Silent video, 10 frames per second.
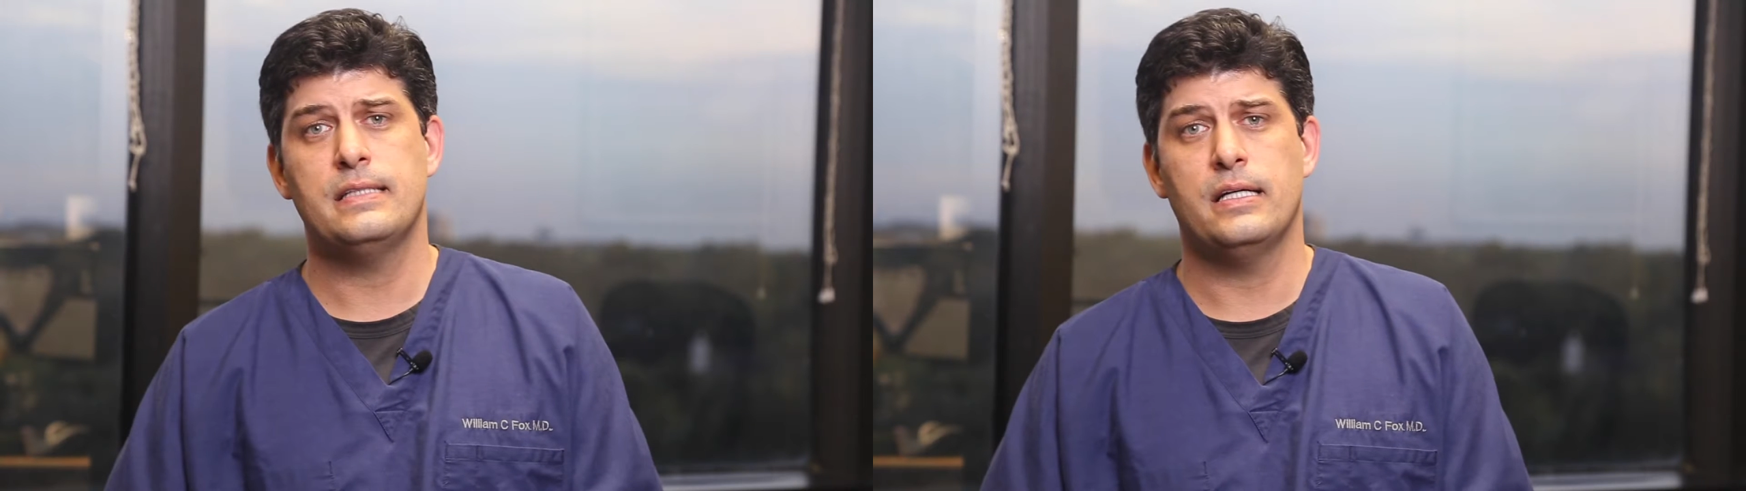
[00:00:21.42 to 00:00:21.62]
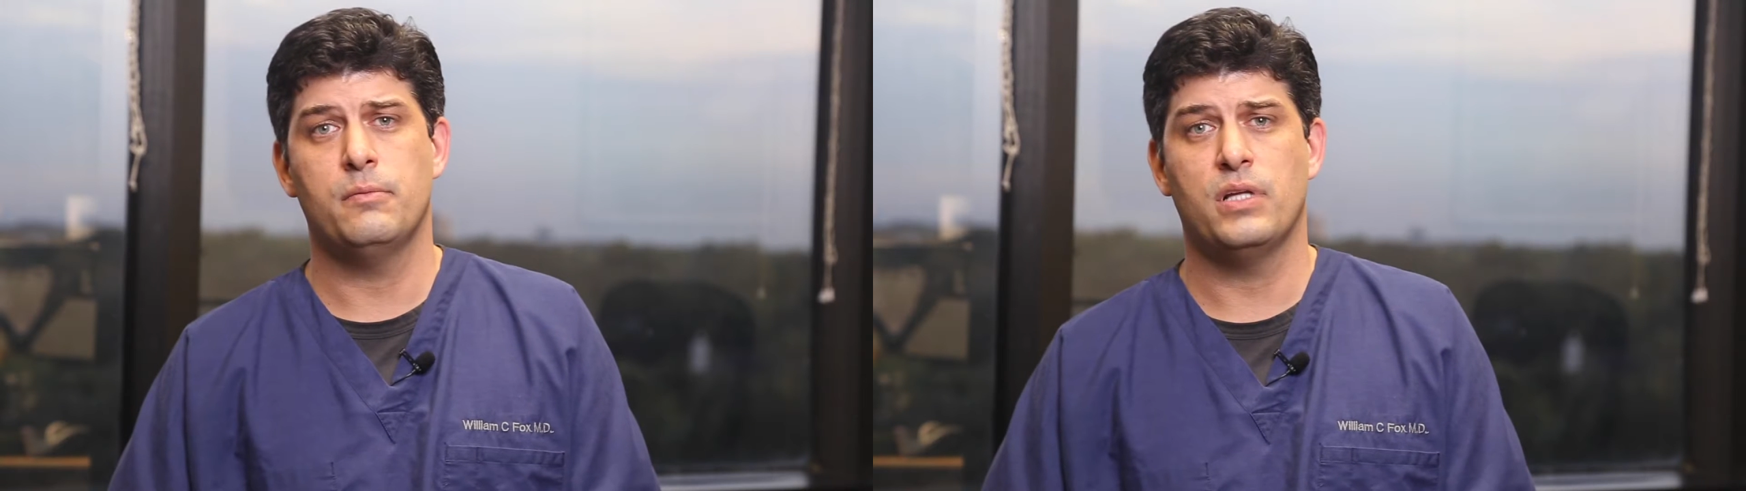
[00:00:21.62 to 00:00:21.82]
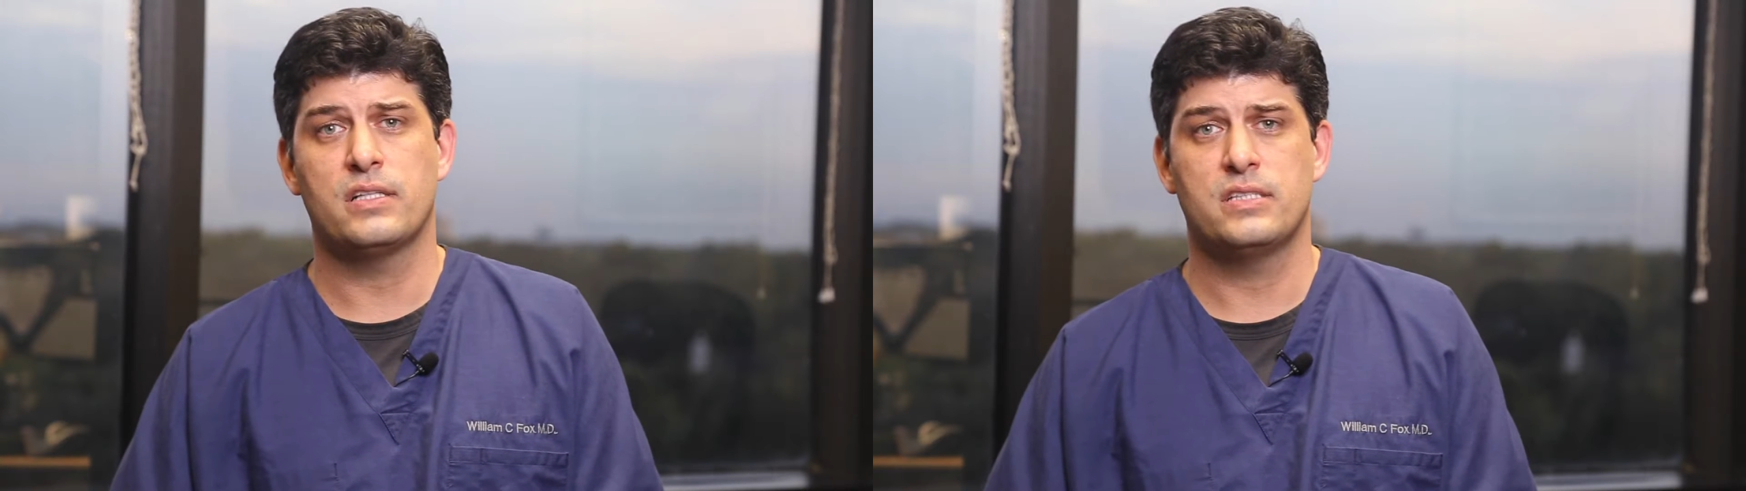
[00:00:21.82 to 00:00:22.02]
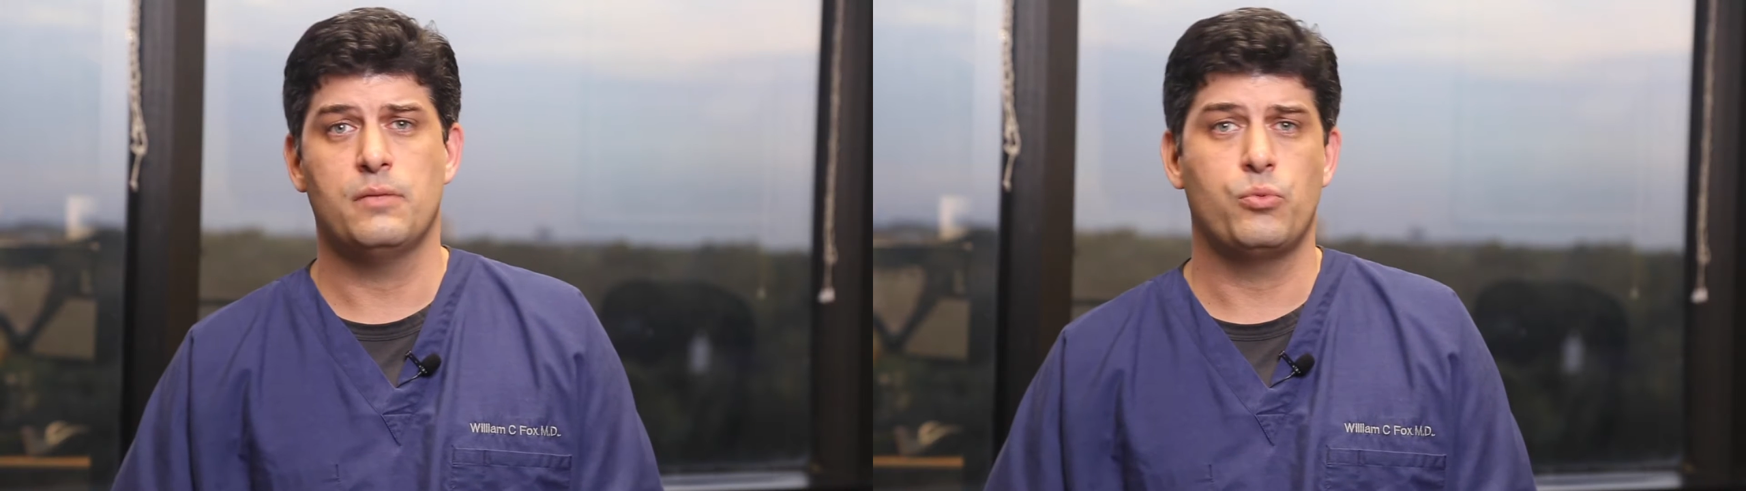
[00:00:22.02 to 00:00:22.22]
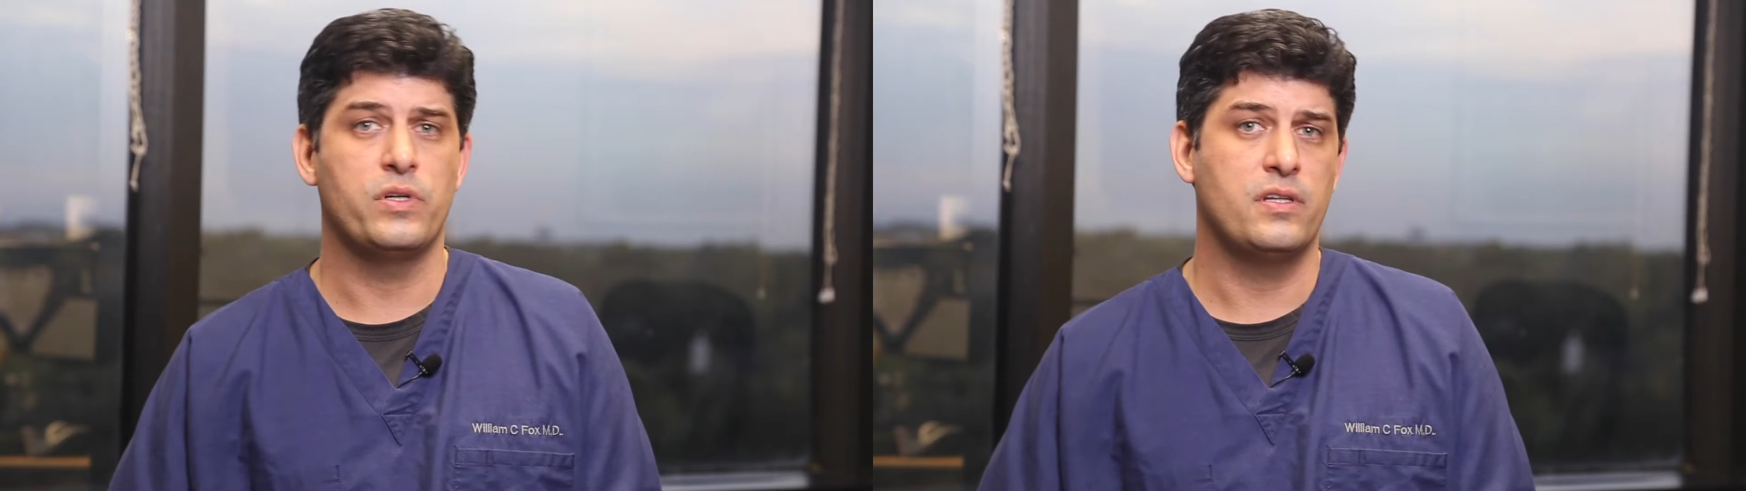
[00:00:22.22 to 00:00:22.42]
uh, blocked
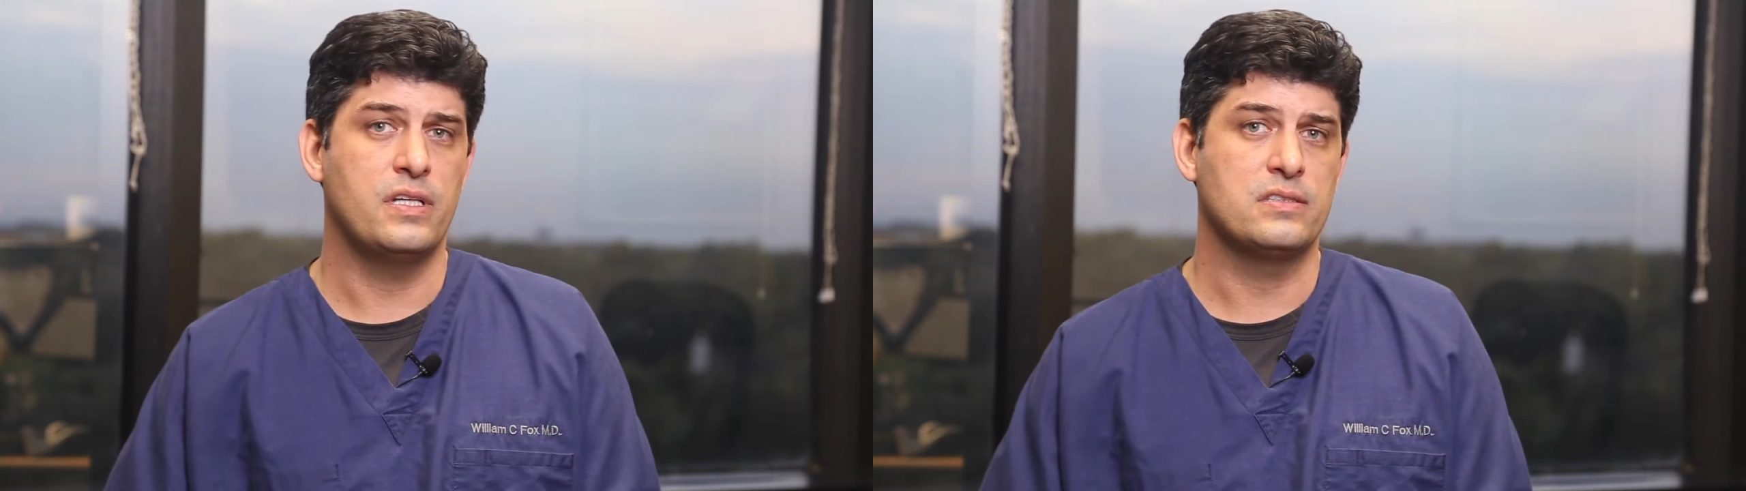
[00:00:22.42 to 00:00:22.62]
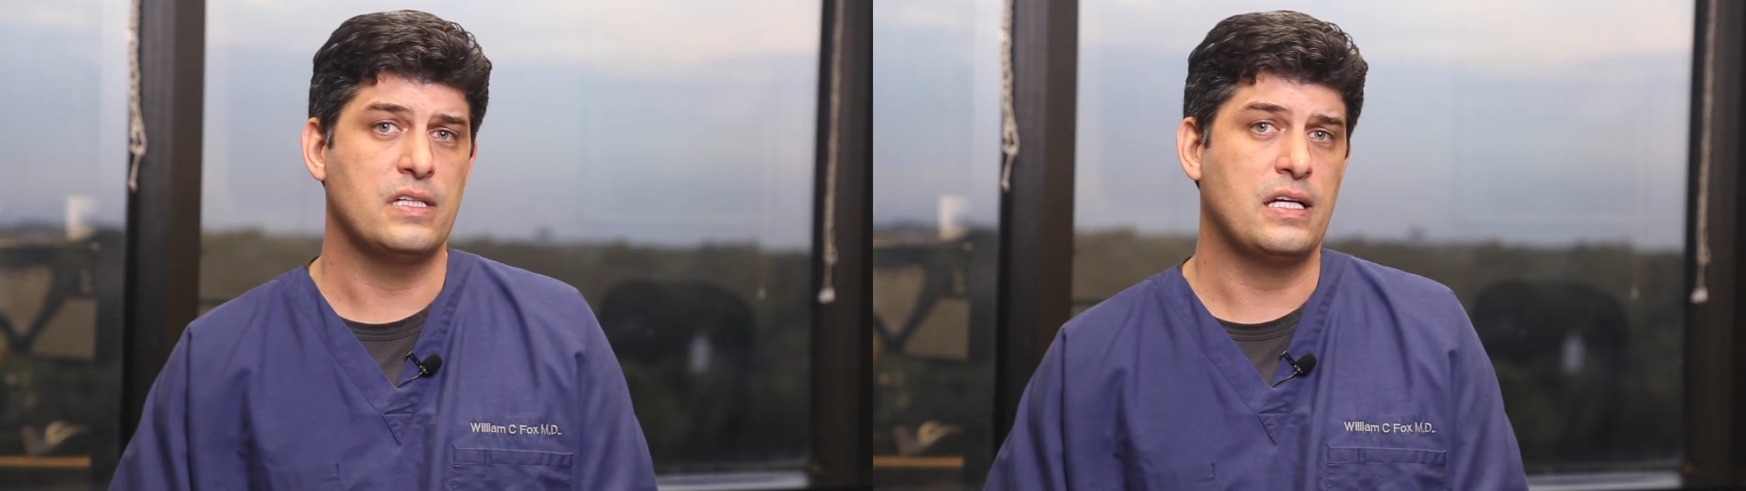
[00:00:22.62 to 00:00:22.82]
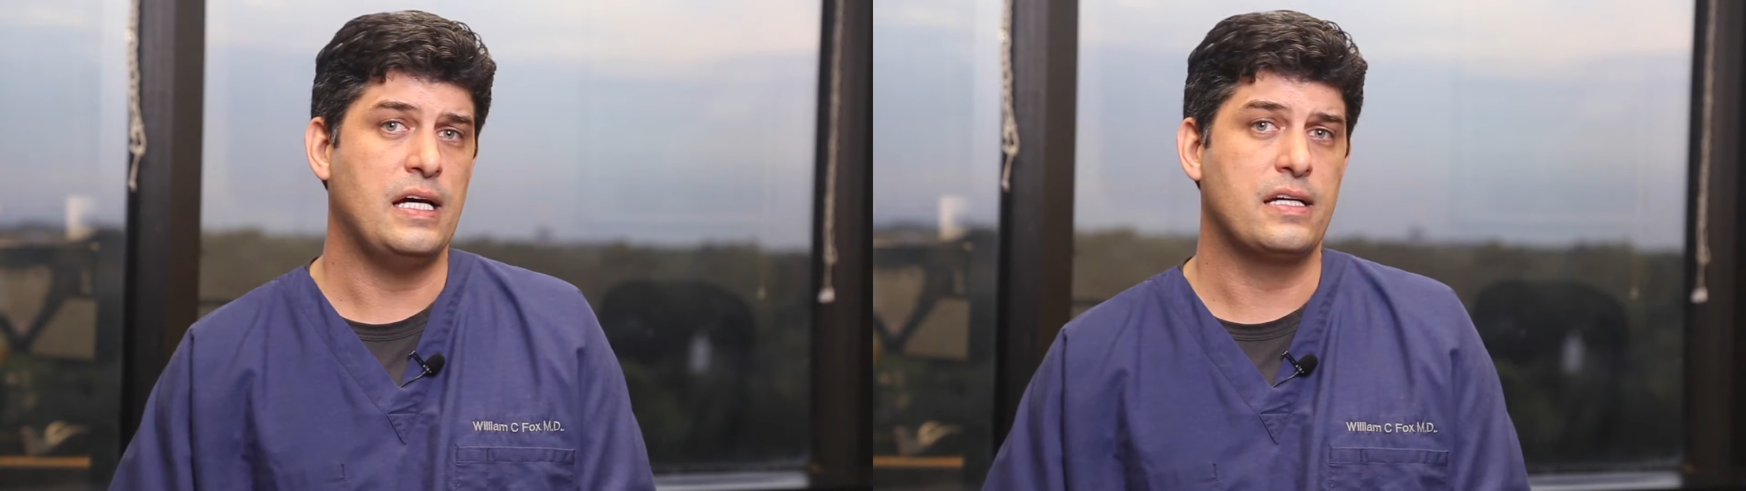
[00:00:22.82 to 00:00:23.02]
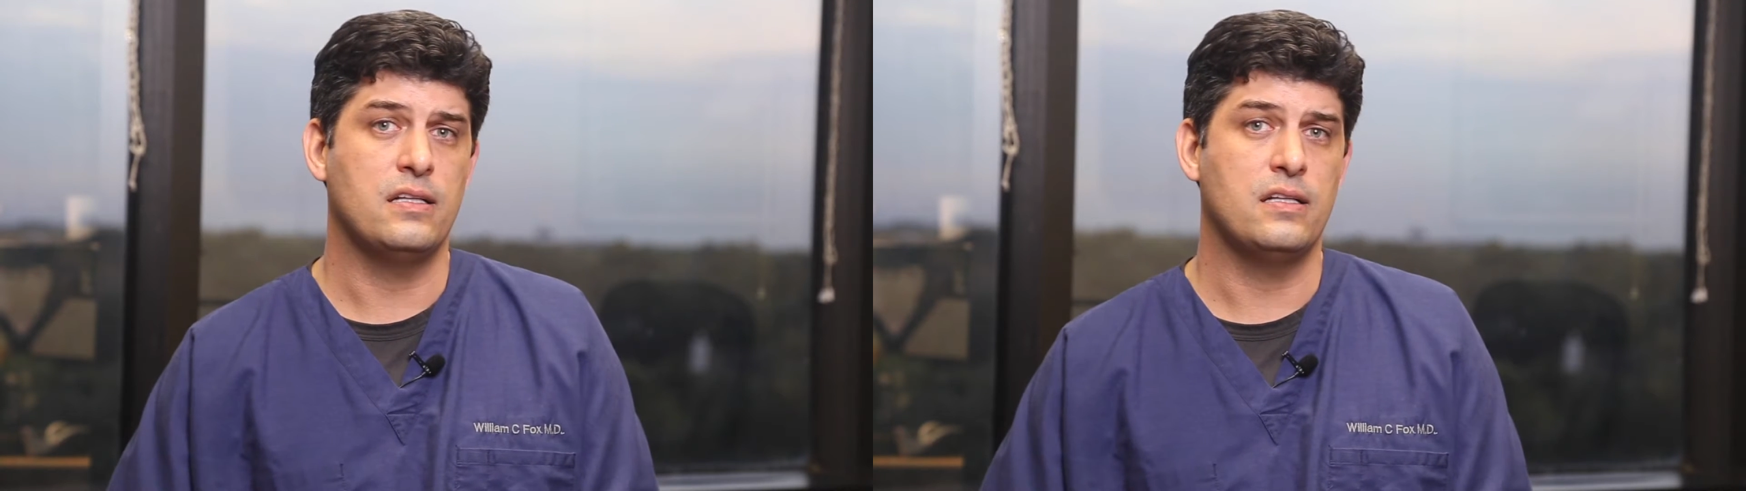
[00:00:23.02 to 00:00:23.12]
up with things like high